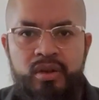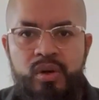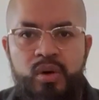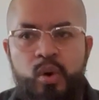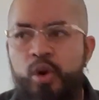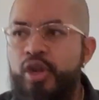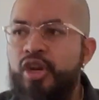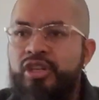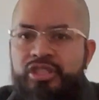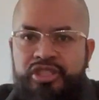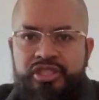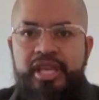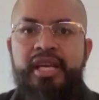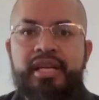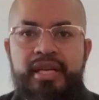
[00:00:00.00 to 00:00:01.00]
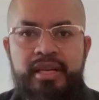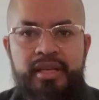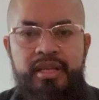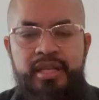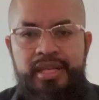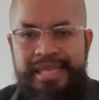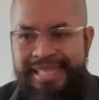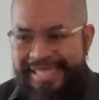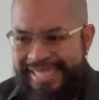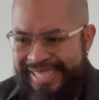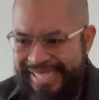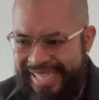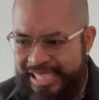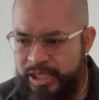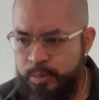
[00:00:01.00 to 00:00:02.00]
or you're sick,
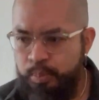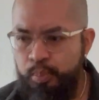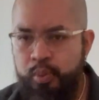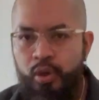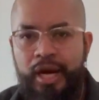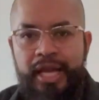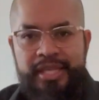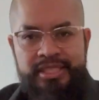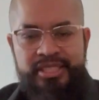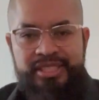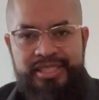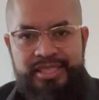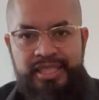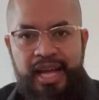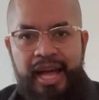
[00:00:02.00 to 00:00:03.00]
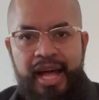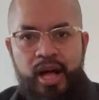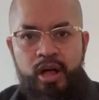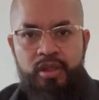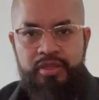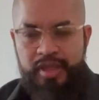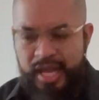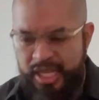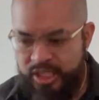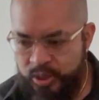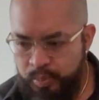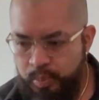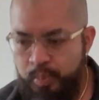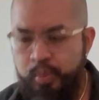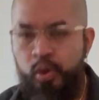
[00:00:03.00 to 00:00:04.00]
express the health,
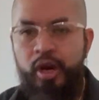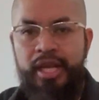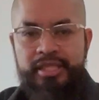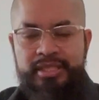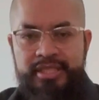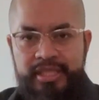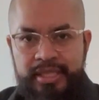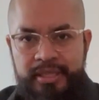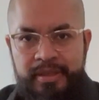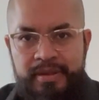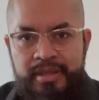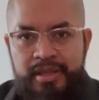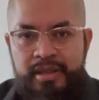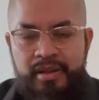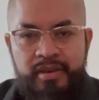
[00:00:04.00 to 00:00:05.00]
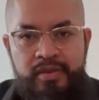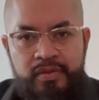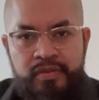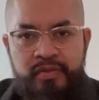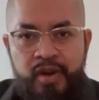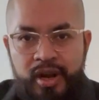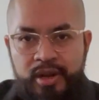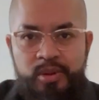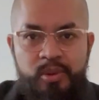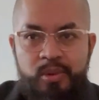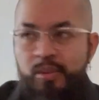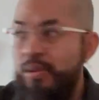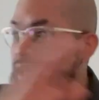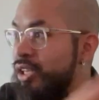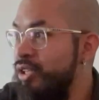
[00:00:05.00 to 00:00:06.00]
express it.
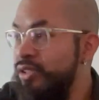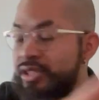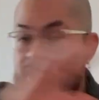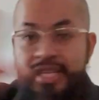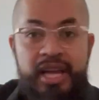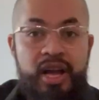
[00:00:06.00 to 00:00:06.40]
Fuck what you see